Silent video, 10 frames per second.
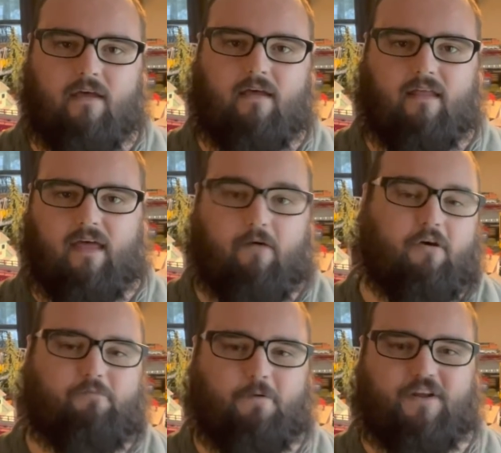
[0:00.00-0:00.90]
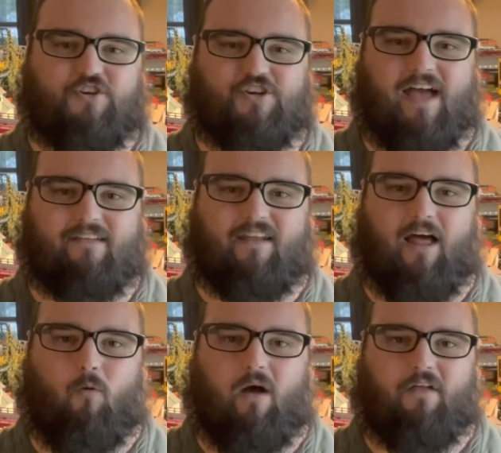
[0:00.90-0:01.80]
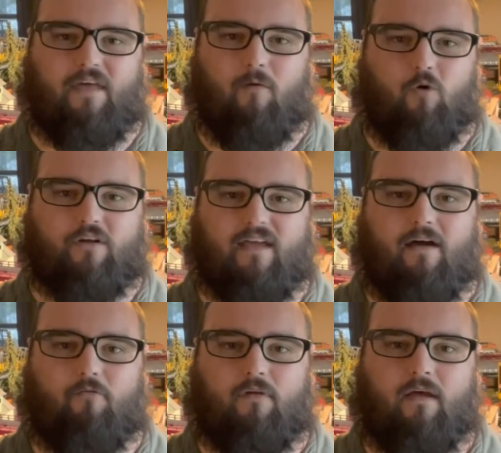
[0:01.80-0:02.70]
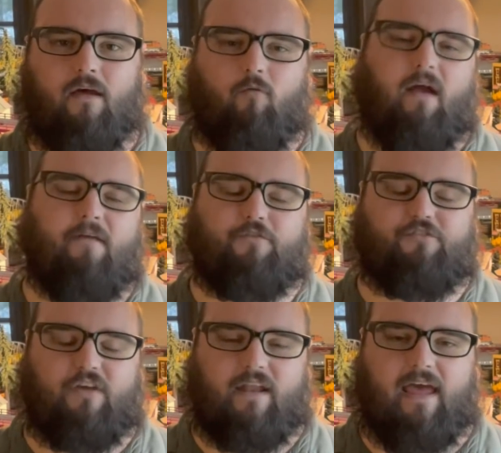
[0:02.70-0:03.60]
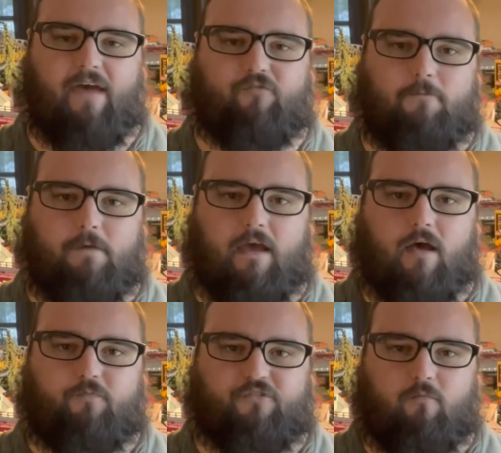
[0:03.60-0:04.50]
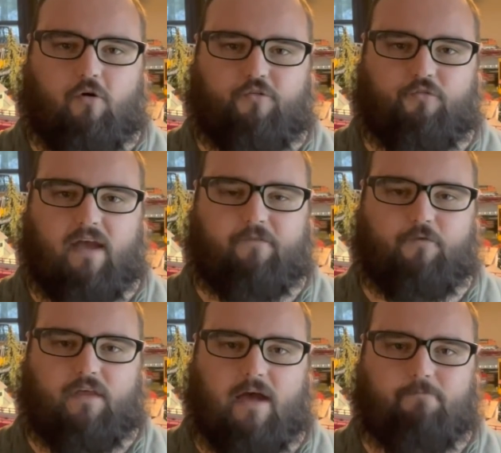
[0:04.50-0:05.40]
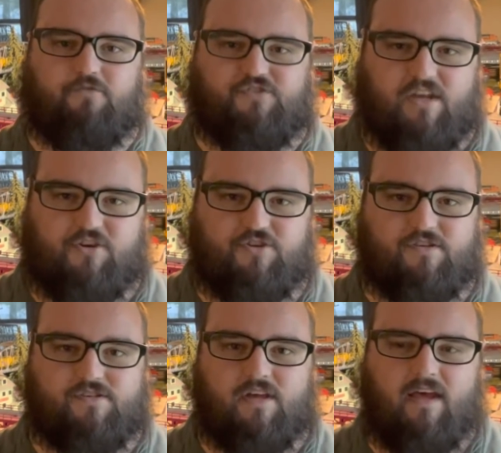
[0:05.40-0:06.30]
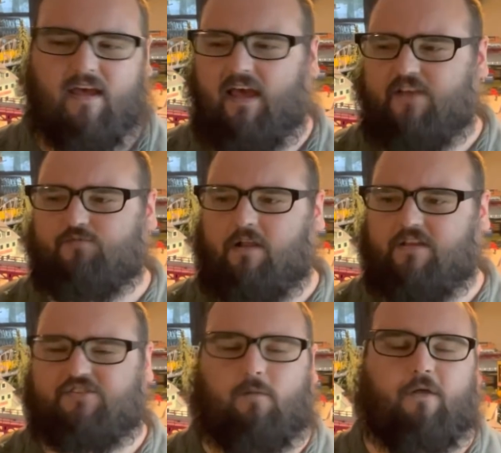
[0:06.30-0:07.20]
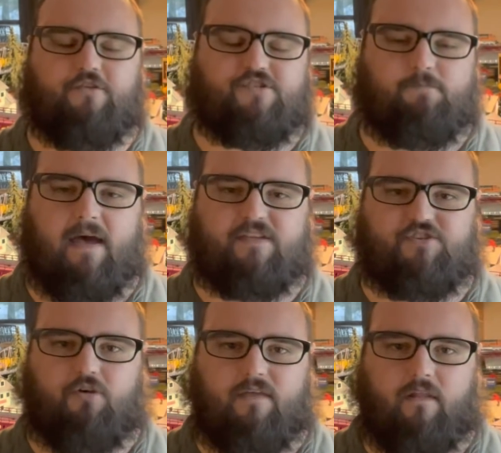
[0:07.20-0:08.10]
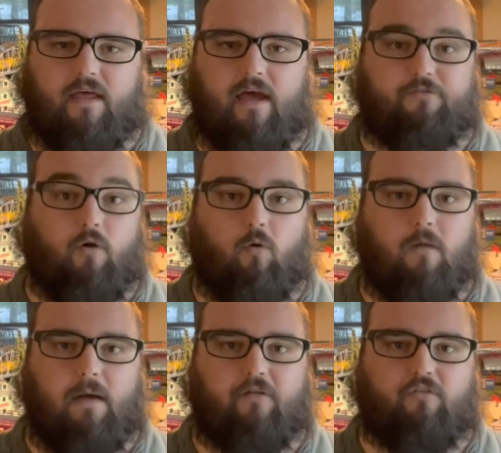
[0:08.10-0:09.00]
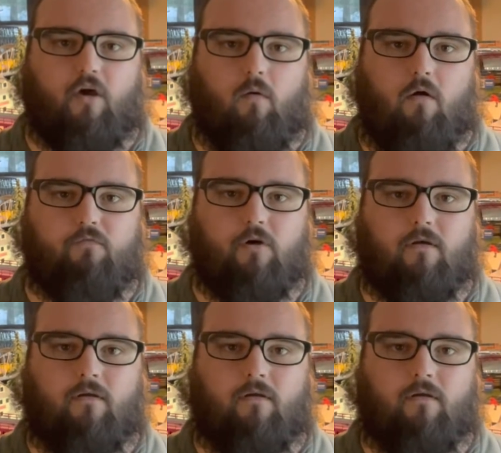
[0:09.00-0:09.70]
I was pretty shocked at how well that worked out. We're obviously going to have to pick up some more track for the upper sections, as well as some other spots here on the layout that we're about to go over.